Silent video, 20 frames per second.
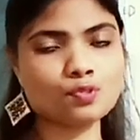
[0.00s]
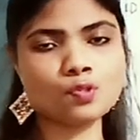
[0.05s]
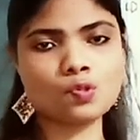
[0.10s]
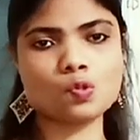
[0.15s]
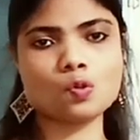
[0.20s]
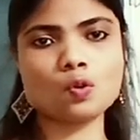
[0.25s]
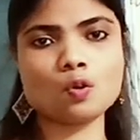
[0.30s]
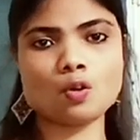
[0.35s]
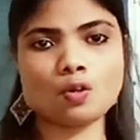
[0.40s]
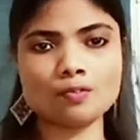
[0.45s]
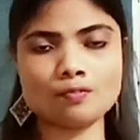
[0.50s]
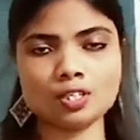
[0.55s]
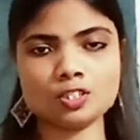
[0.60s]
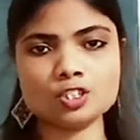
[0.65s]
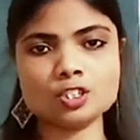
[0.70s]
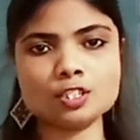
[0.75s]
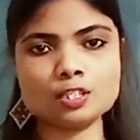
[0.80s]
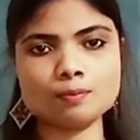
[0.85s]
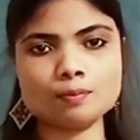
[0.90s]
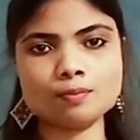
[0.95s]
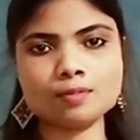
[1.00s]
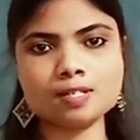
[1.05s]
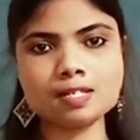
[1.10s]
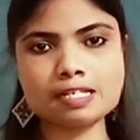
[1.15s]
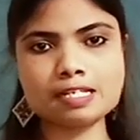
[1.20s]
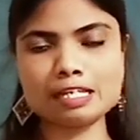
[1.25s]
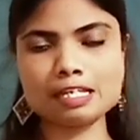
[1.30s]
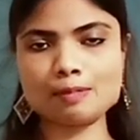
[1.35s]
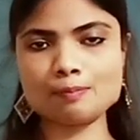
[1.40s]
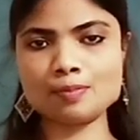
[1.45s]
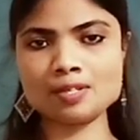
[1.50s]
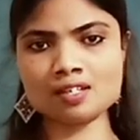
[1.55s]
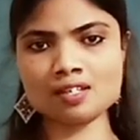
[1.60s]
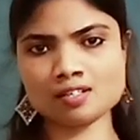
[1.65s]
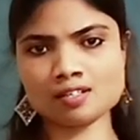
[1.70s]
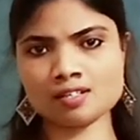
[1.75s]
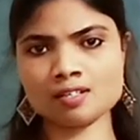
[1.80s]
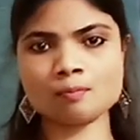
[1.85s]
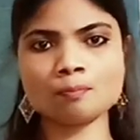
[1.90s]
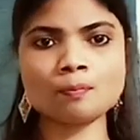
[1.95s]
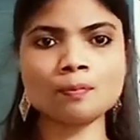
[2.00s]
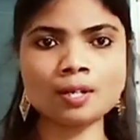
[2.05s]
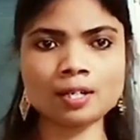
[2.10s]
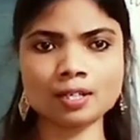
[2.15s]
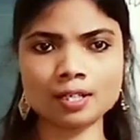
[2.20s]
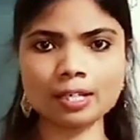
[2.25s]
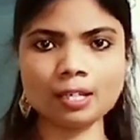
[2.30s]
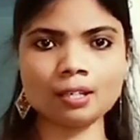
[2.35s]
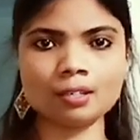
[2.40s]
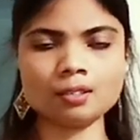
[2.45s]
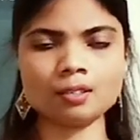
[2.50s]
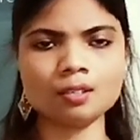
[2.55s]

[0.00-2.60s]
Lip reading: or vegetables, keeping it in bucket.